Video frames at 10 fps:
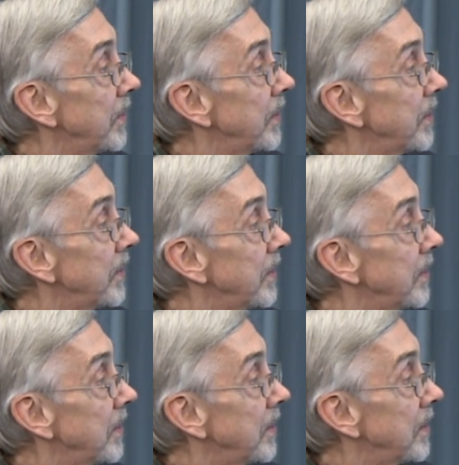
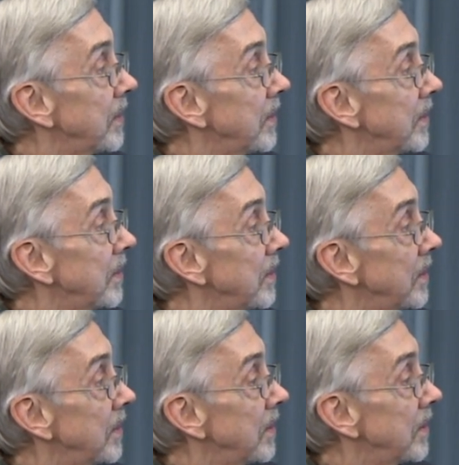
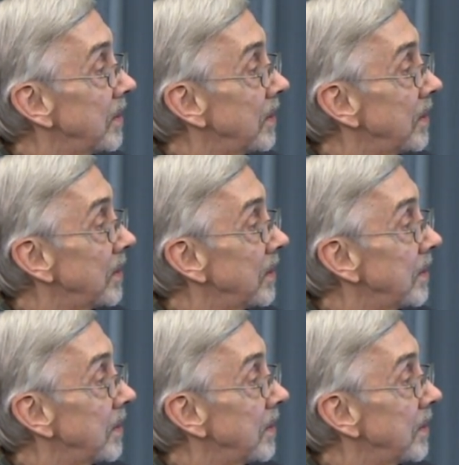No one is speaking in this clip.